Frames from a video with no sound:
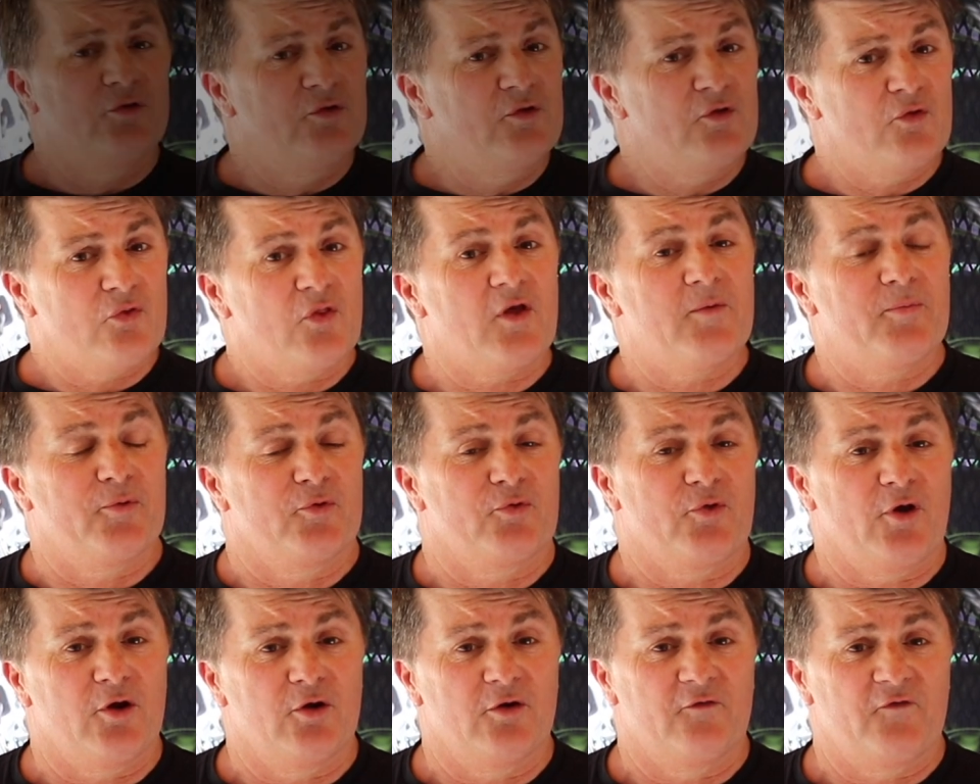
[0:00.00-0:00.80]
this
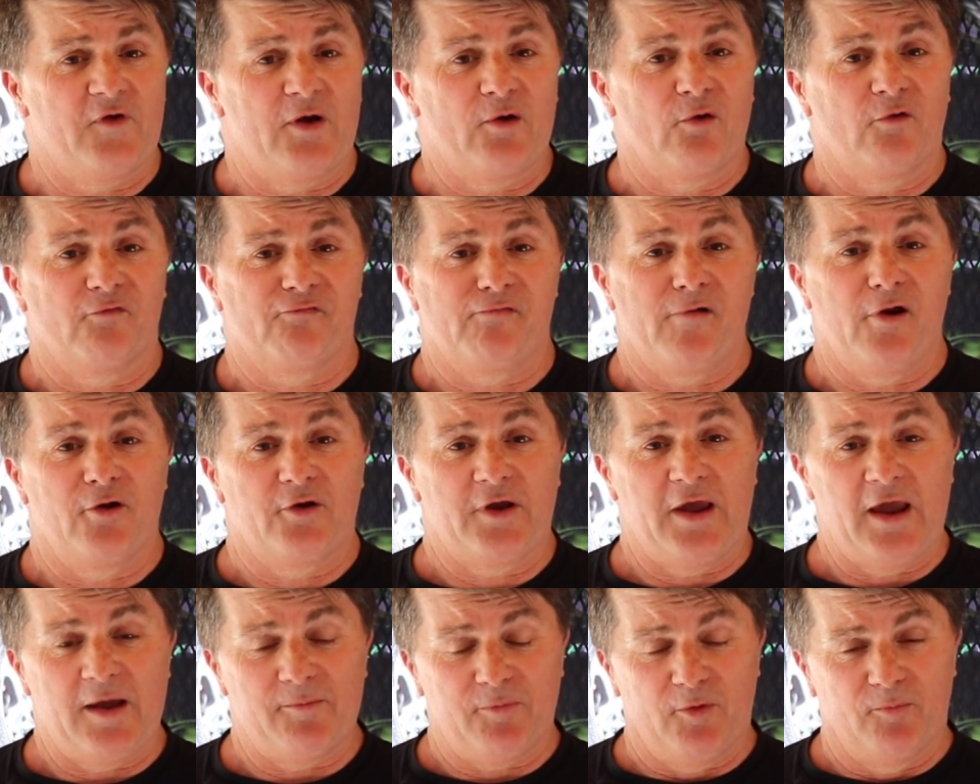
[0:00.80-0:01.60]
episode of our
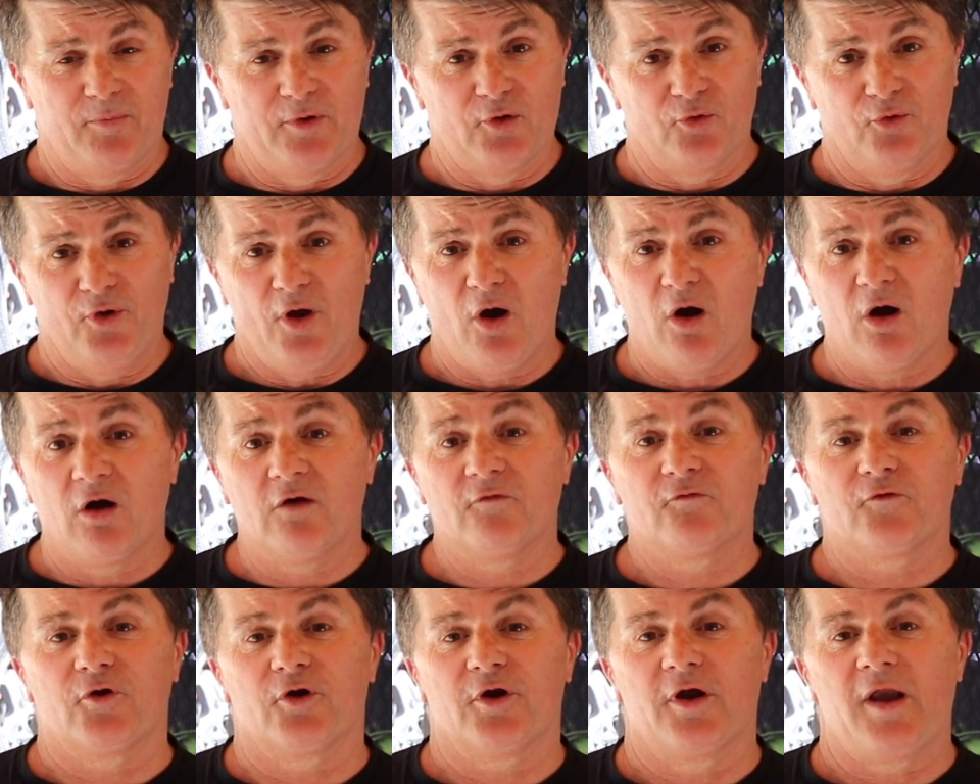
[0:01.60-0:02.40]
off-road camper build,
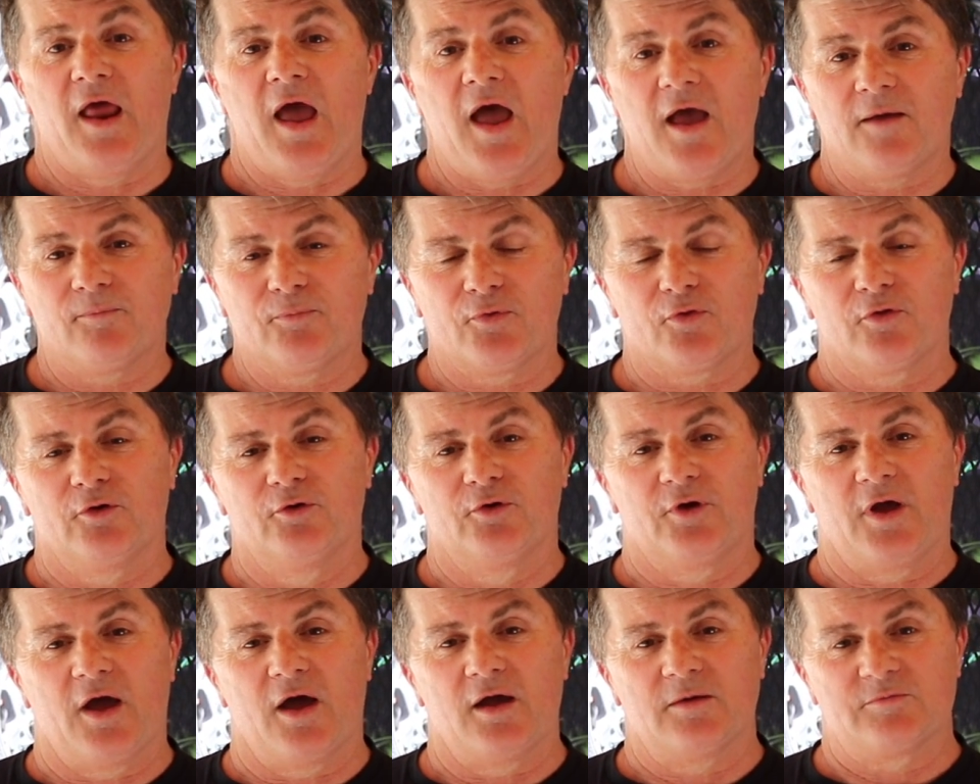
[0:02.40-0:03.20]
I've got an
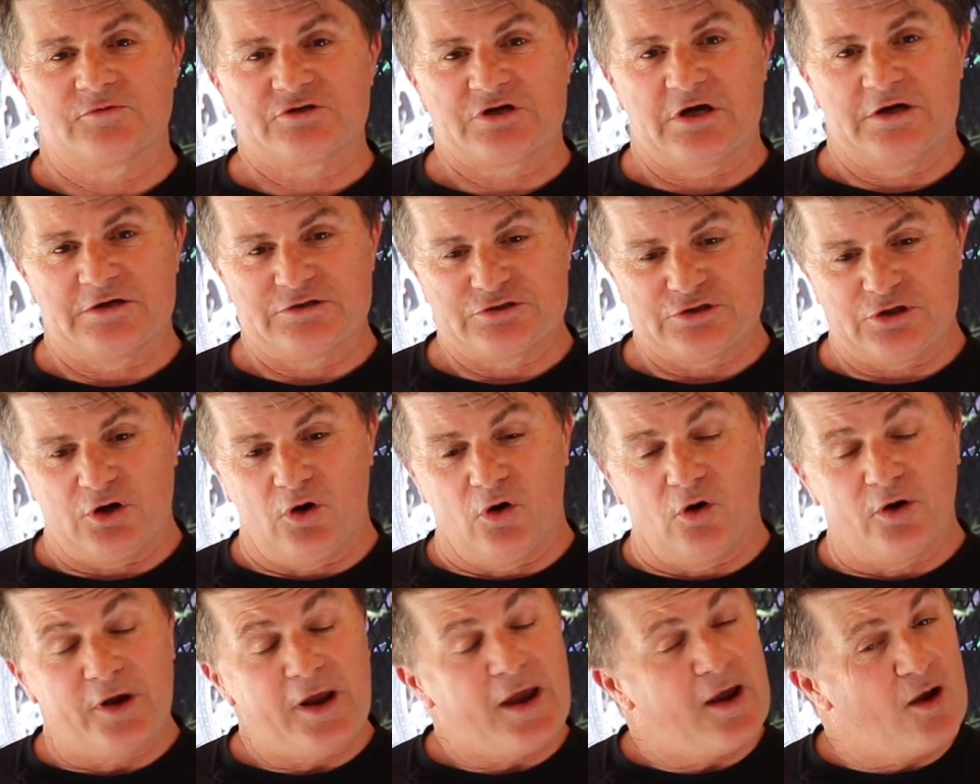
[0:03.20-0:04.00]
absolute game changer
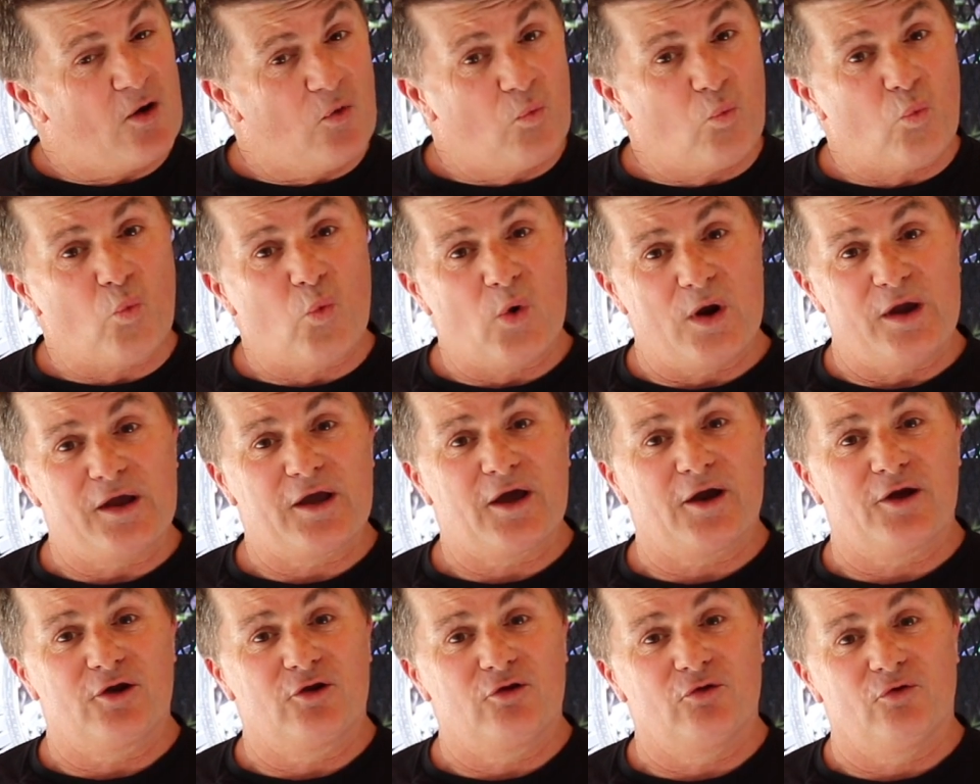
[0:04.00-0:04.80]
on how we're
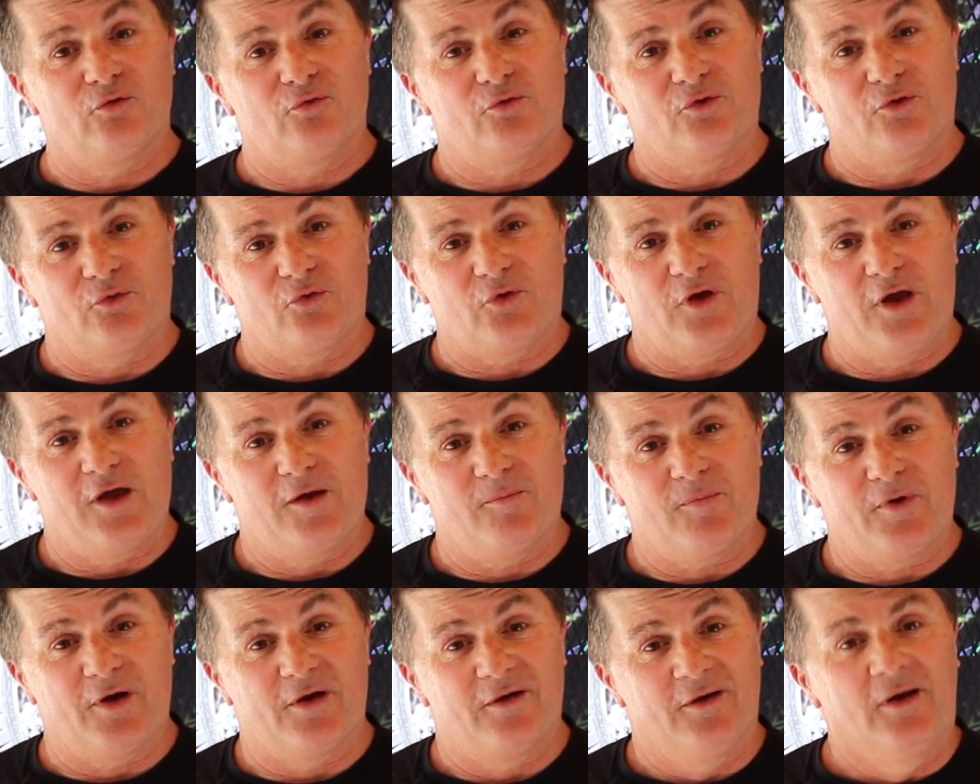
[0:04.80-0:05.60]
going to use this
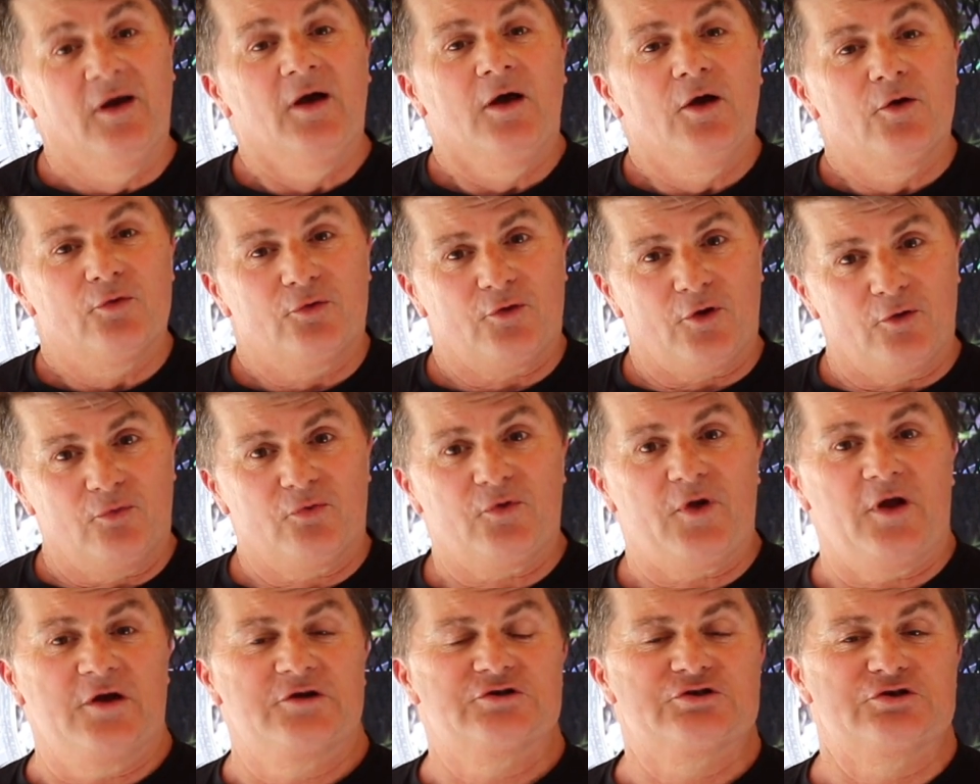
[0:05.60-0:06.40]
camper, so
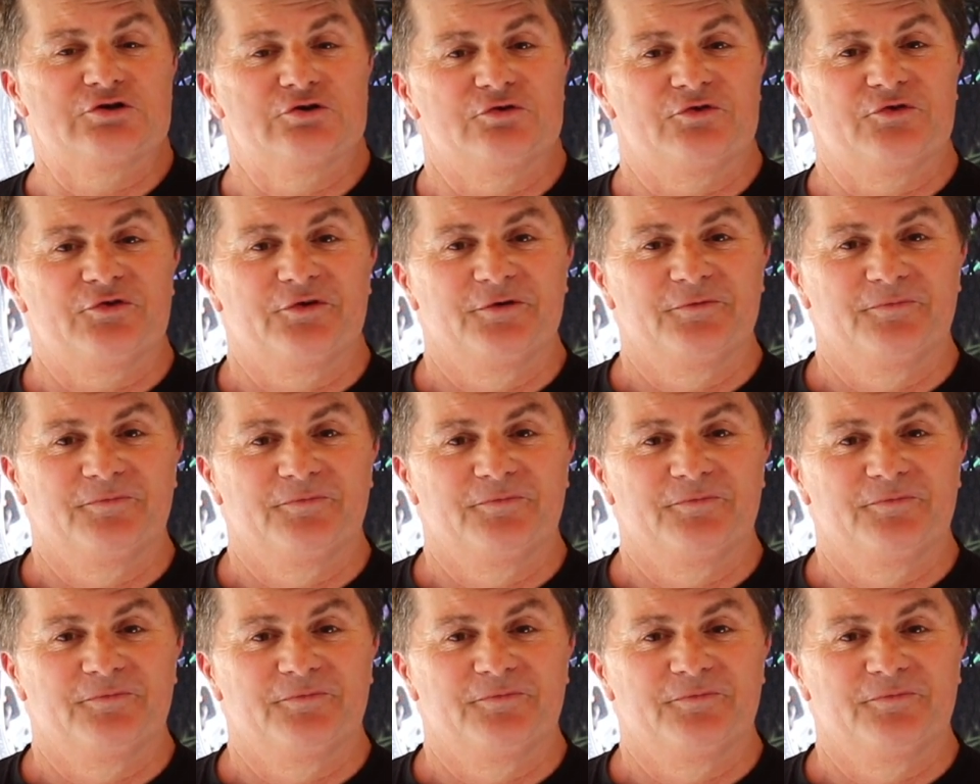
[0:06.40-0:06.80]
stay tuned.